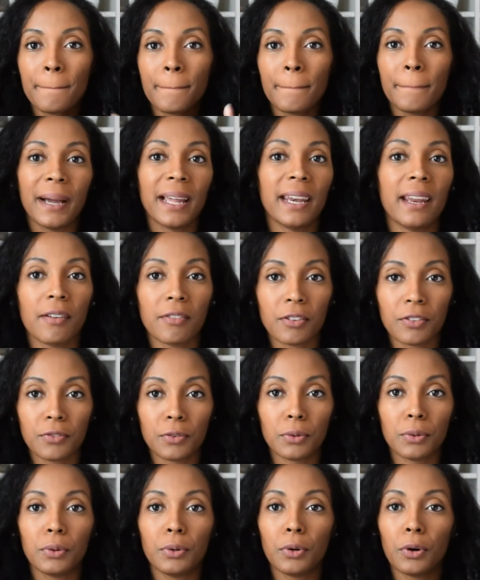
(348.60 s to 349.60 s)

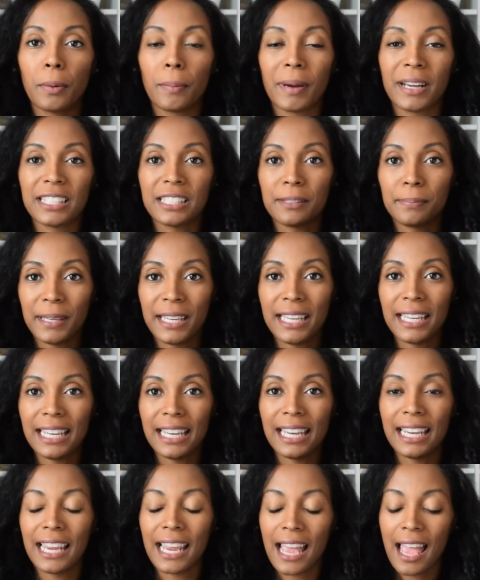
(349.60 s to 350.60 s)
Neverfull or my
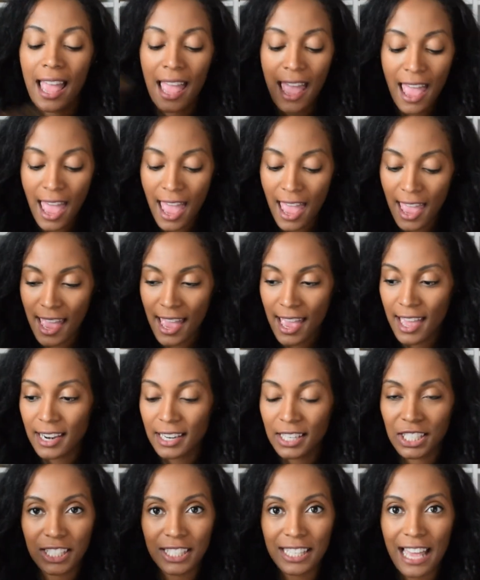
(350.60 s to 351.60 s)
Speedy and
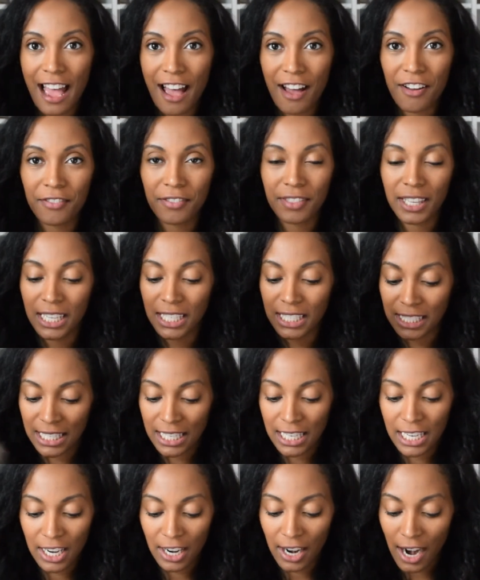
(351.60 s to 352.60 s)
just have things
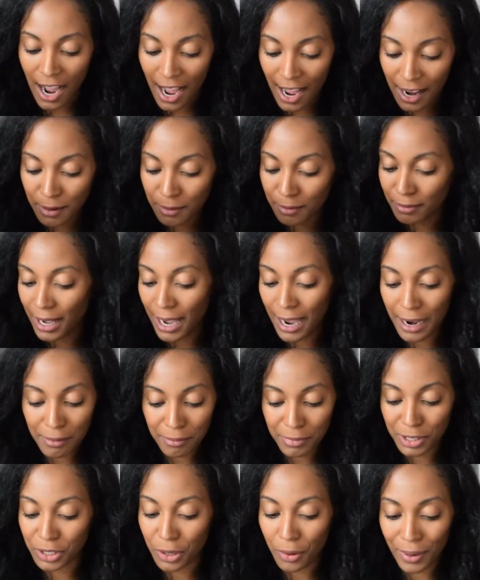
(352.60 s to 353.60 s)
in here. I
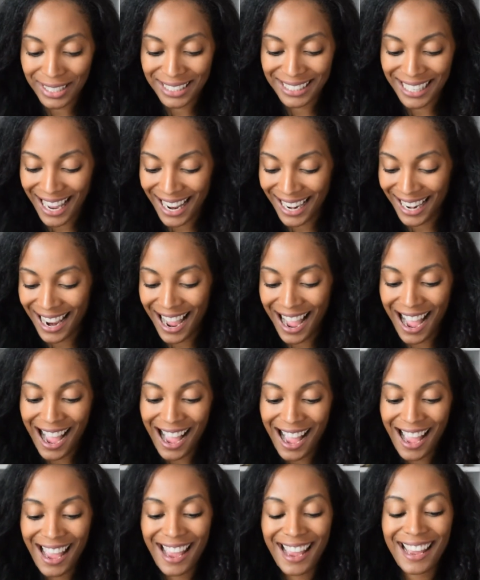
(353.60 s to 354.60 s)
am so excited.
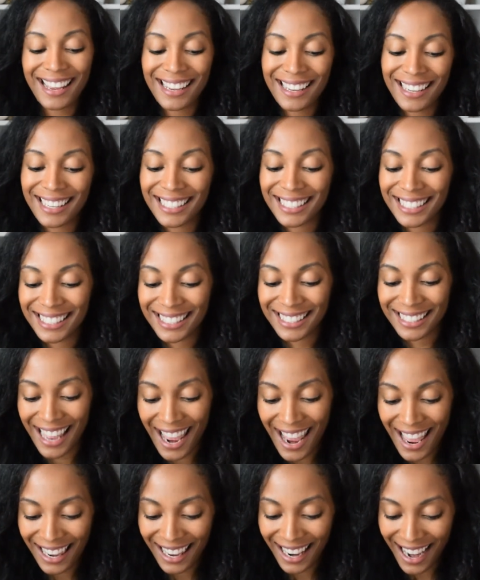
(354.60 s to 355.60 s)
I
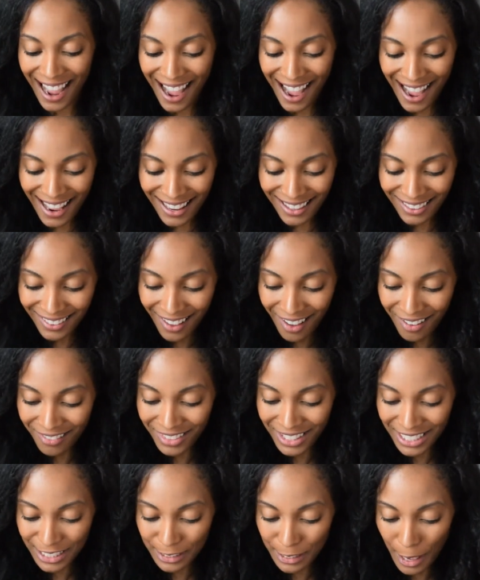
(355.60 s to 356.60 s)
love
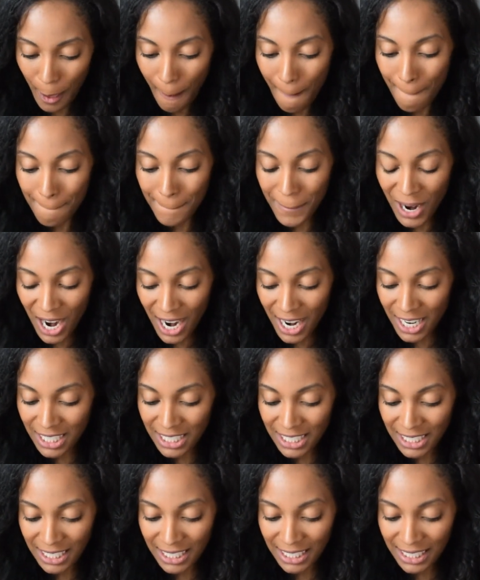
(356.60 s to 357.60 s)
this
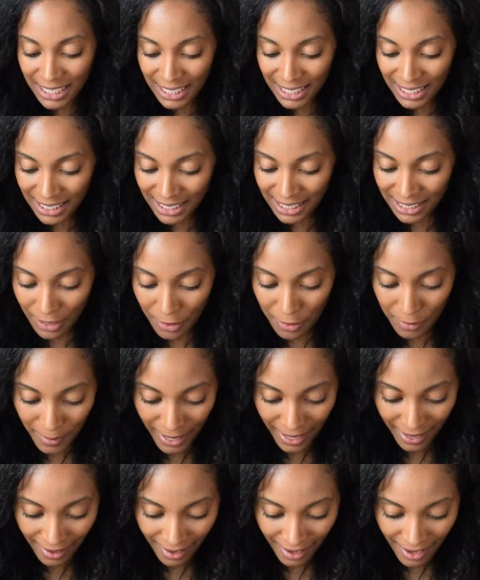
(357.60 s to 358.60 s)
purchase. Oh
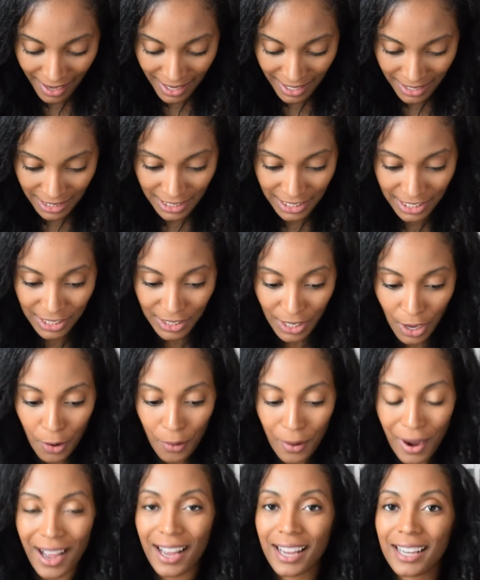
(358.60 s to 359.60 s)
my gosh,
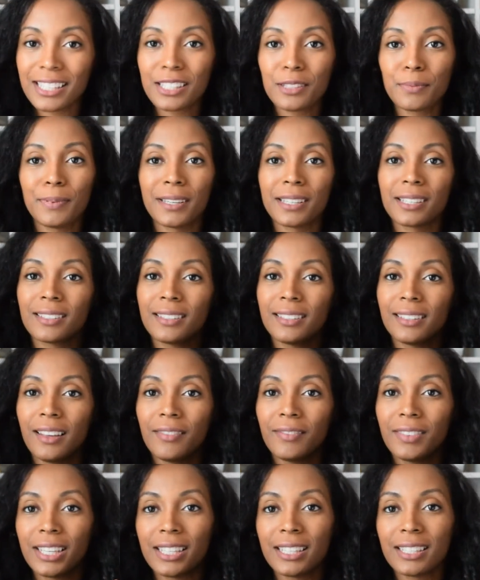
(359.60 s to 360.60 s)
I especially
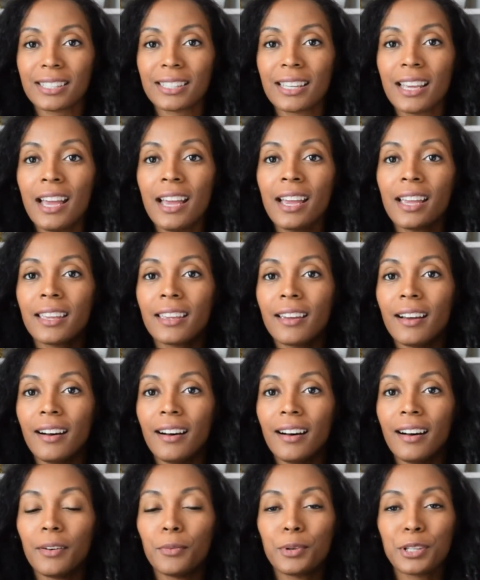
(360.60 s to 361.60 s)
love this,
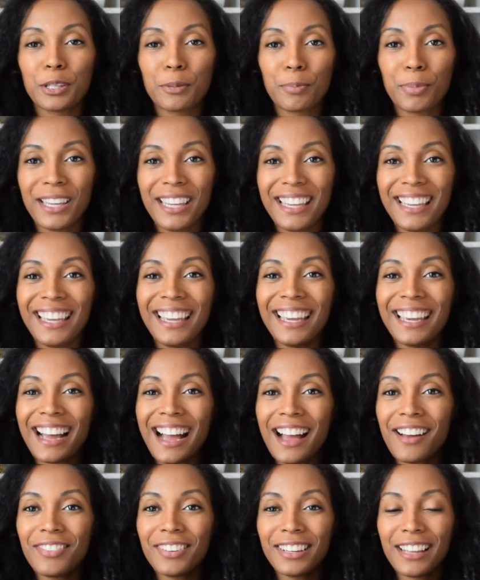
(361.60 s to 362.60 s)
y'all. With the pink,
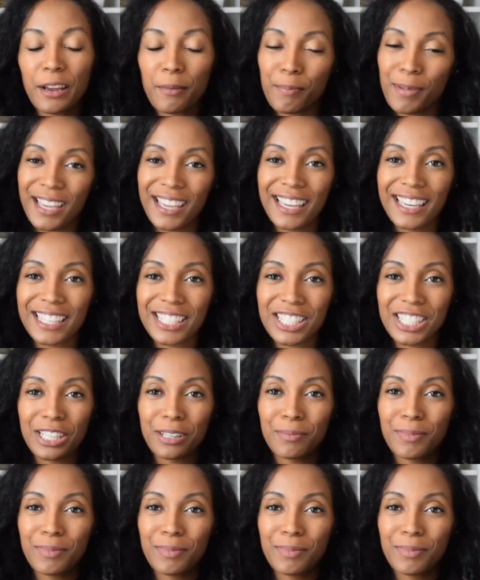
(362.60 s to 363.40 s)
I feel like pink should